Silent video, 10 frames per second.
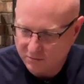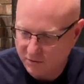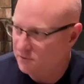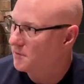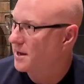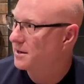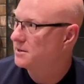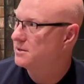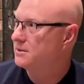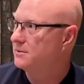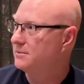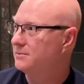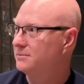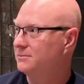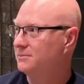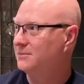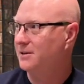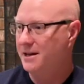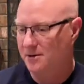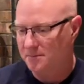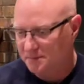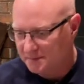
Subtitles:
We'll do that later.